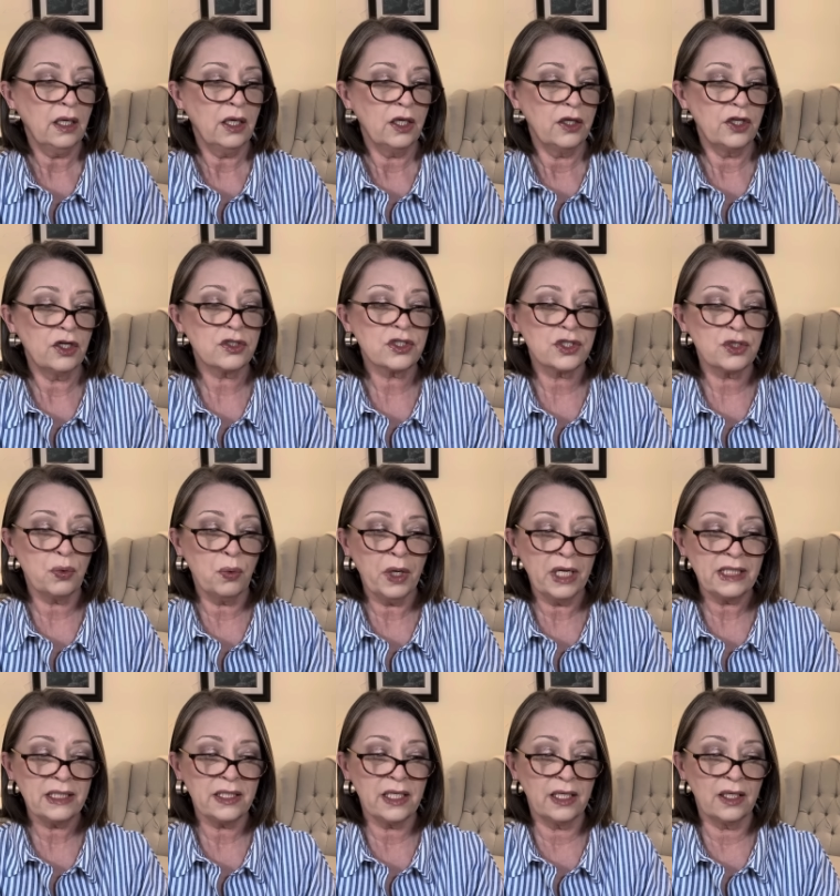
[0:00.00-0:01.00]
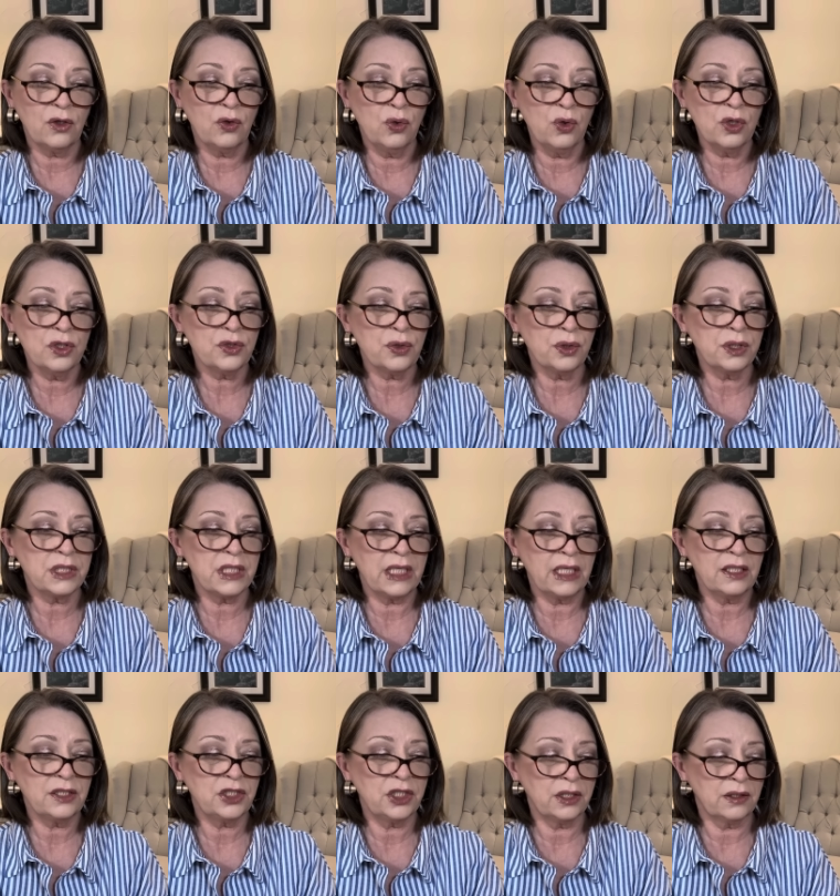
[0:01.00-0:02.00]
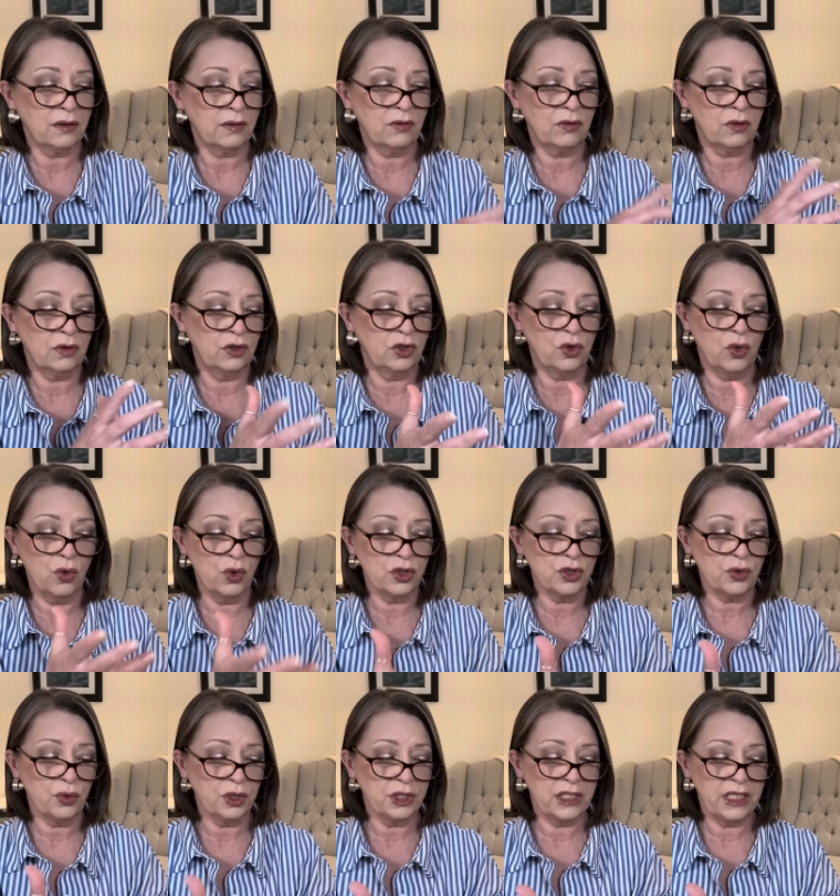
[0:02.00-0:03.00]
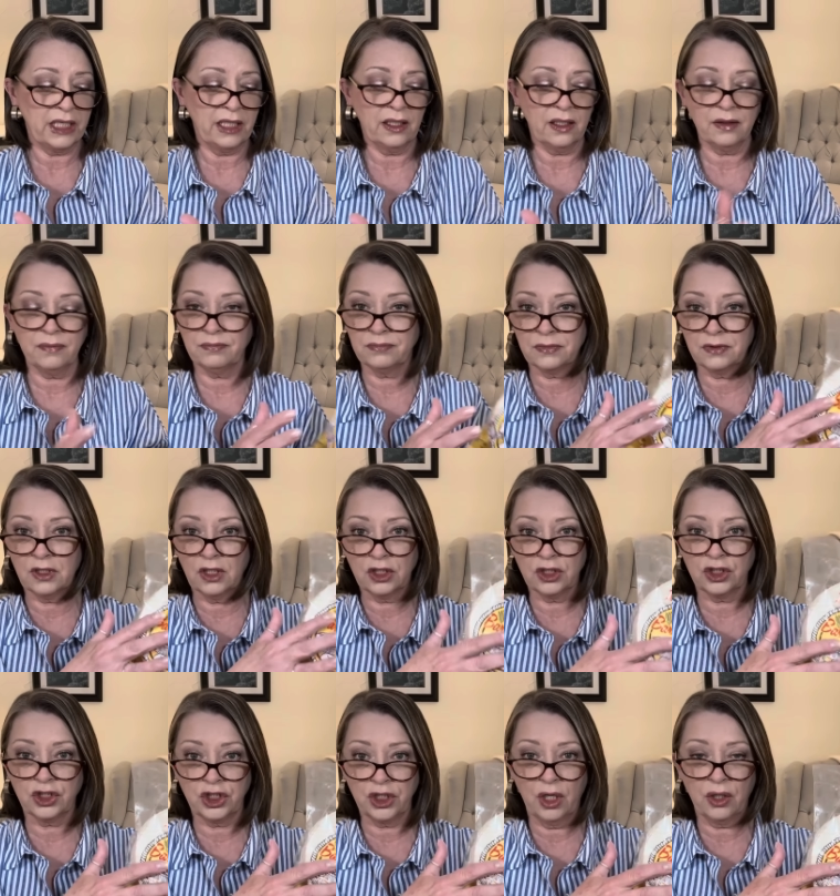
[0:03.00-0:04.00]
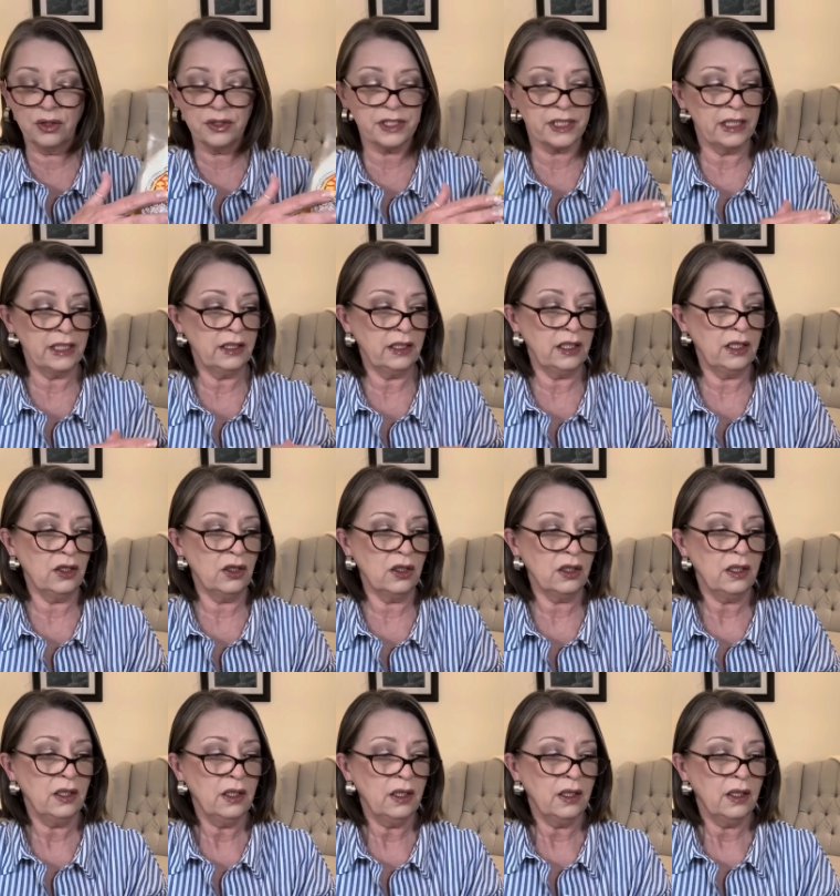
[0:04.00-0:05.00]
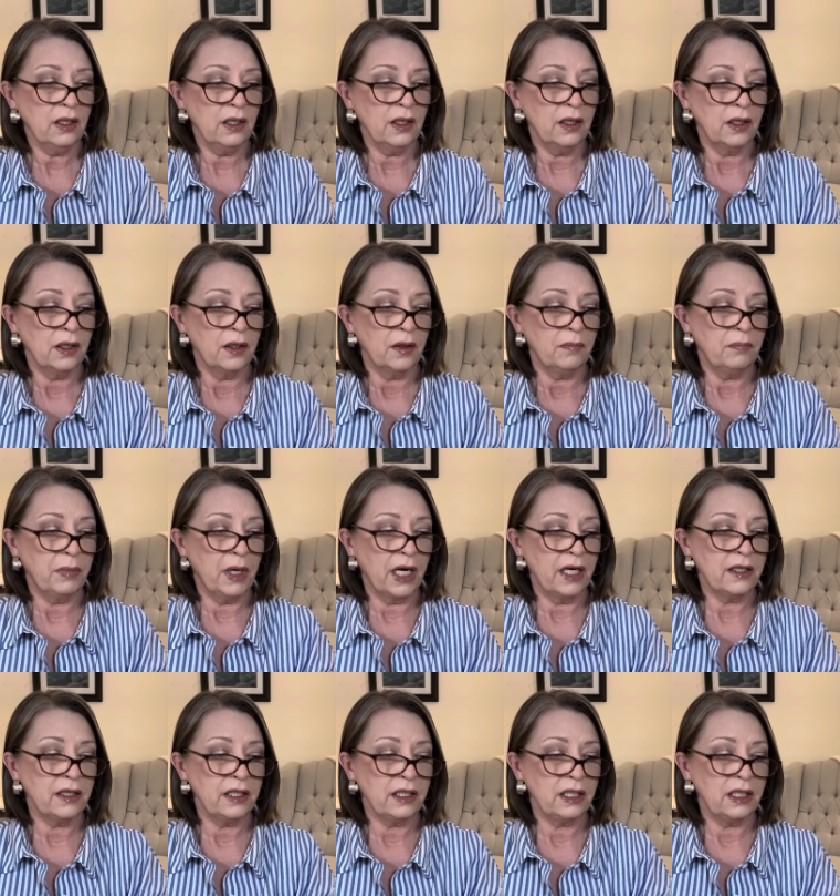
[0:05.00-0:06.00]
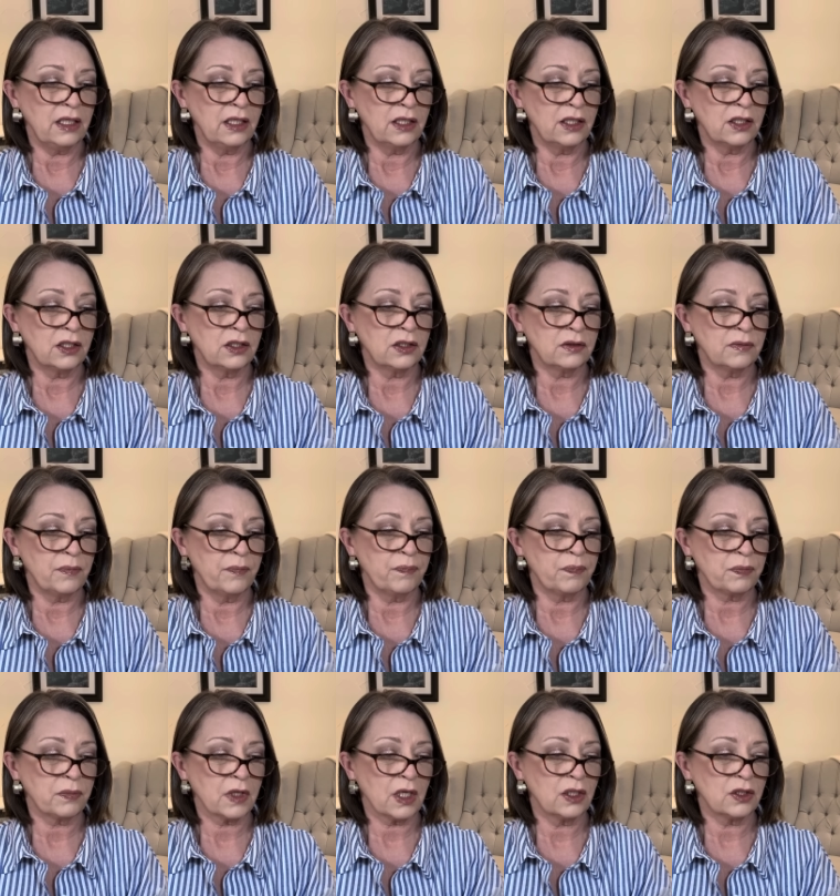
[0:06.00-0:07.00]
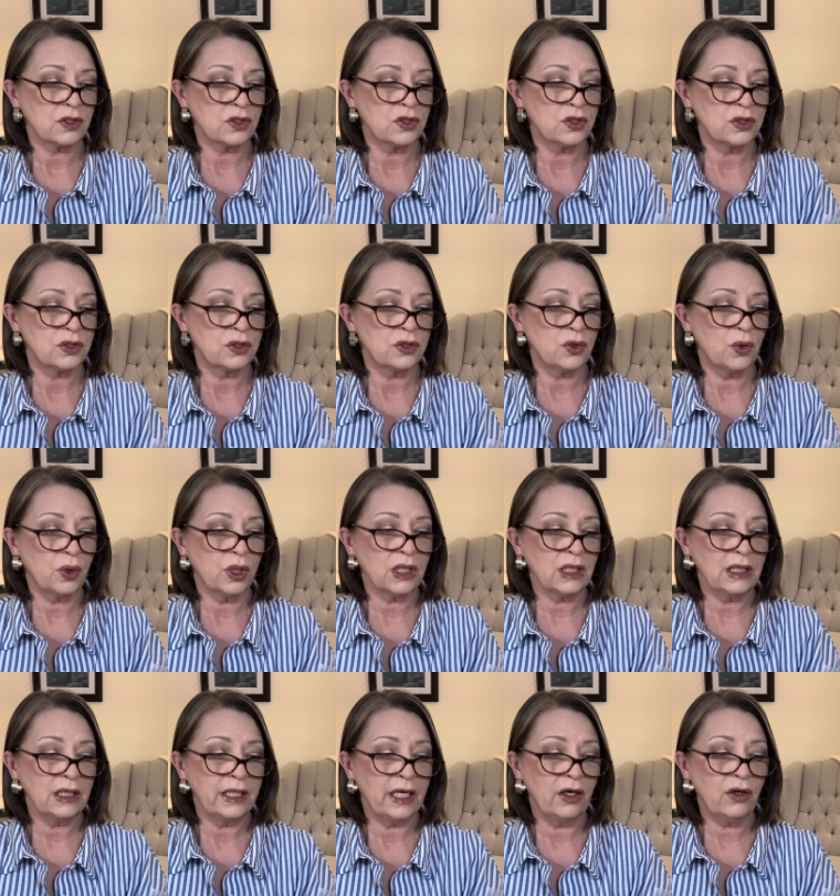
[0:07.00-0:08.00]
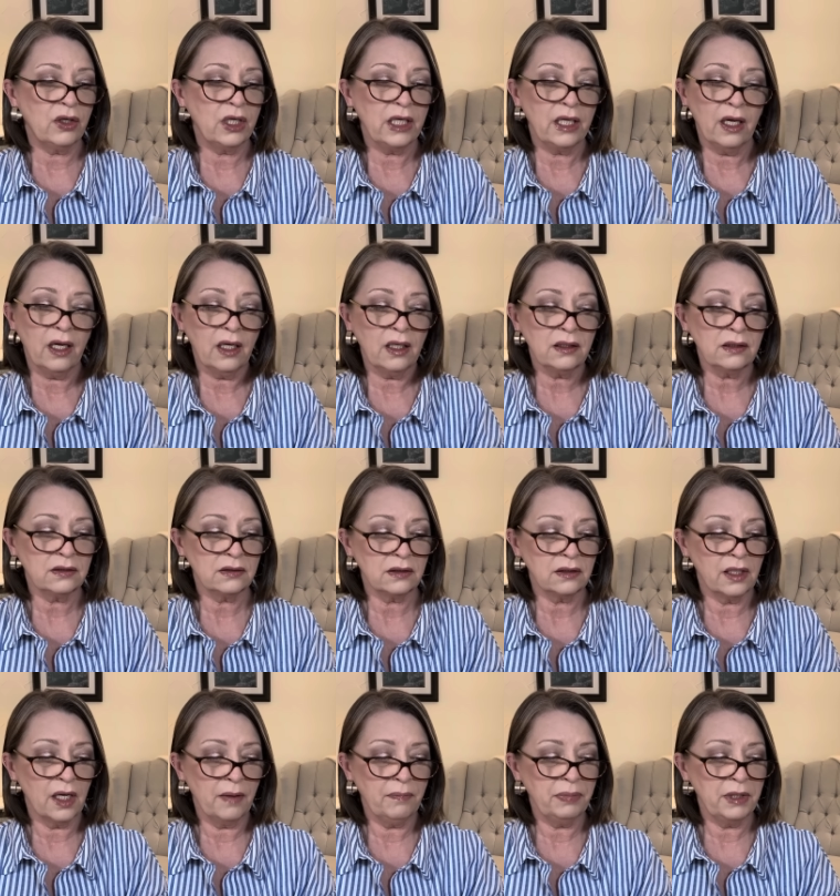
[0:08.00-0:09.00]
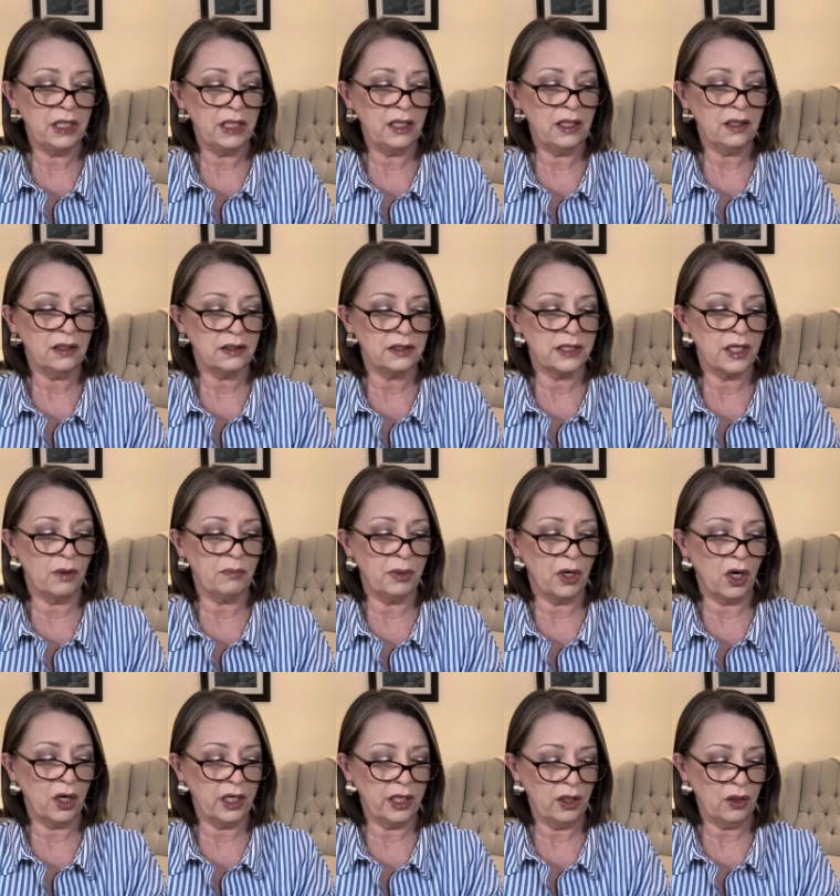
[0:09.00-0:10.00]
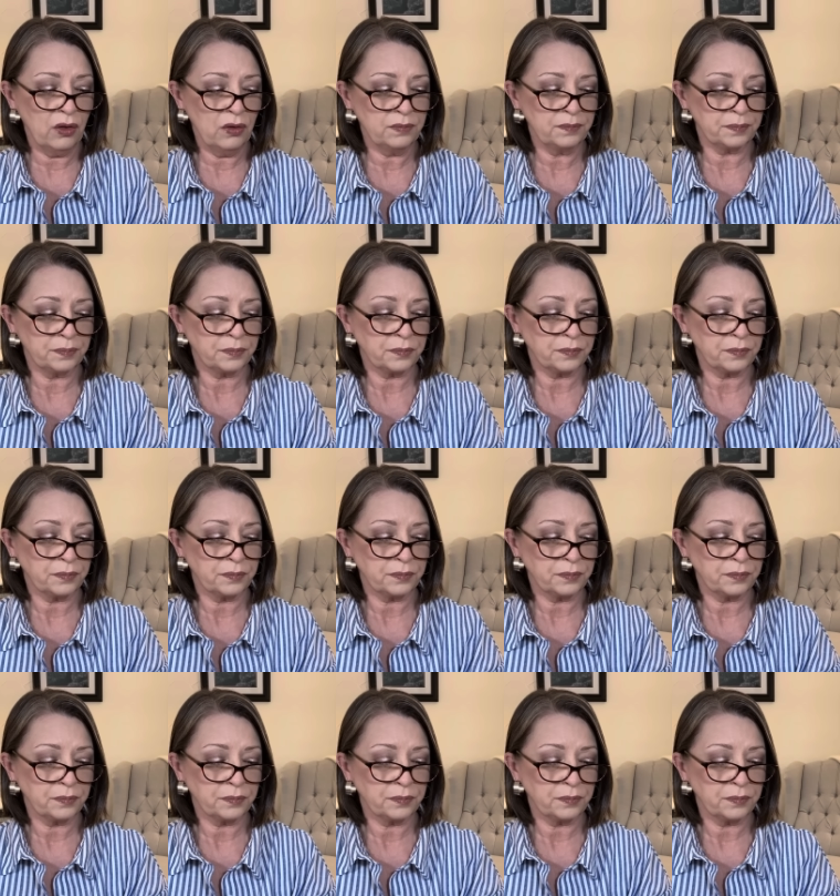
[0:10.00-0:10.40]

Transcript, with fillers: There's 20 corn tortilla corn tortilla shells in here by the Tortilleria Company Del Barrio,